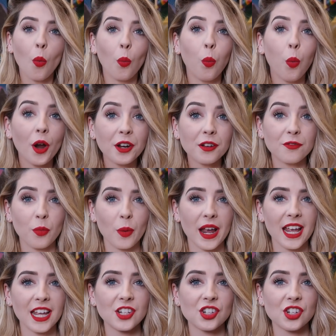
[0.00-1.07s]
one of
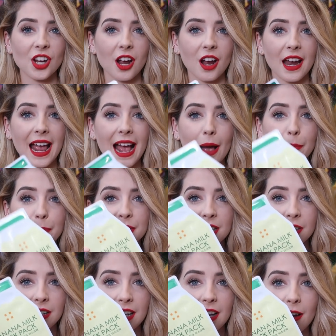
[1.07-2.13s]
which I
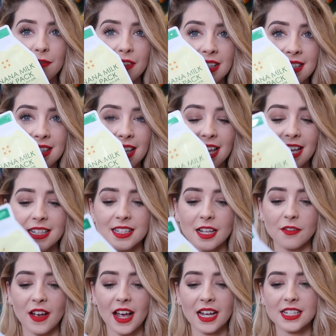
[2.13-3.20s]
absolutely love is this.
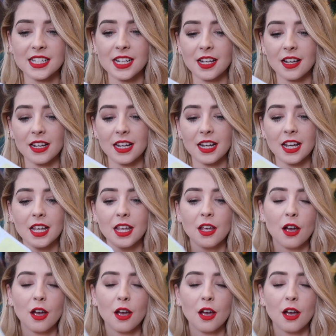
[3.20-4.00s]
I've had to like